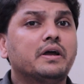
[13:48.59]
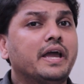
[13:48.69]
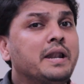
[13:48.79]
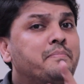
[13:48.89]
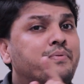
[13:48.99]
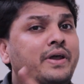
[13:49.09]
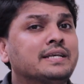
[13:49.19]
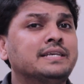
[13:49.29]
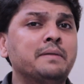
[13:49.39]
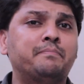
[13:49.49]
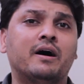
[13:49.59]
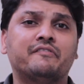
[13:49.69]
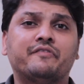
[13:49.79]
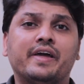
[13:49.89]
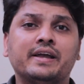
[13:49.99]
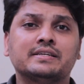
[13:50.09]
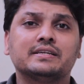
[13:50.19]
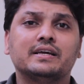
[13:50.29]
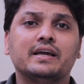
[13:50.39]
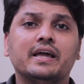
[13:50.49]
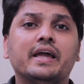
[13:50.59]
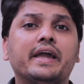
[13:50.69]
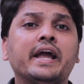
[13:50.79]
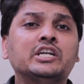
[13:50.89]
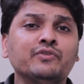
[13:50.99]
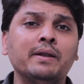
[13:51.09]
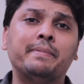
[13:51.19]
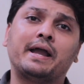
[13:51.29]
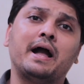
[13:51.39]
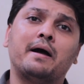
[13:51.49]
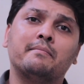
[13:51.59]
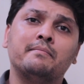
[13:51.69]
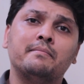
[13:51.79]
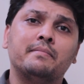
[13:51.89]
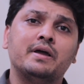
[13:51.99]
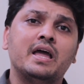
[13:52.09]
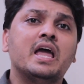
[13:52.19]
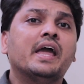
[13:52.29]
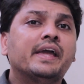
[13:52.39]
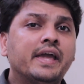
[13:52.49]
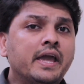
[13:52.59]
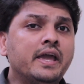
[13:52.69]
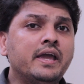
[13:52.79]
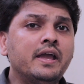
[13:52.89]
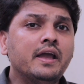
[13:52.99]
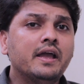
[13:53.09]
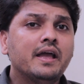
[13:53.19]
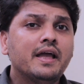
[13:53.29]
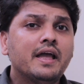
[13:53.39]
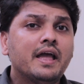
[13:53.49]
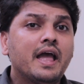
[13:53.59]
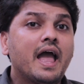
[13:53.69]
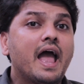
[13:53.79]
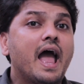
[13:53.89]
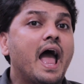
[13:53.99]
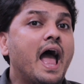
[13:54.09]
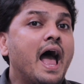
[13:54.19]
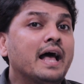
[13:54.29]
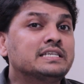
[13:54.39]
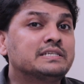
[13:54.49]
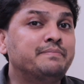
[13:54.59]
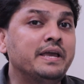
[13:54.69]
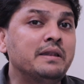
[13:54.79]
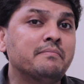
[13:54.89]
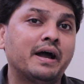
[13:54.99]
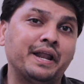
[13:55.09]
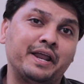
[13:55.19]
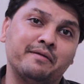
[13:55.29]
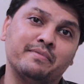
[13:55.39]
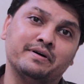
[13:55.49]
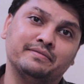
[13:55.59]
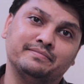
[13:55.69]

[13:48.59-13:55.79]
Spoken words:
in present perfect, it will become, he has been my neighbor.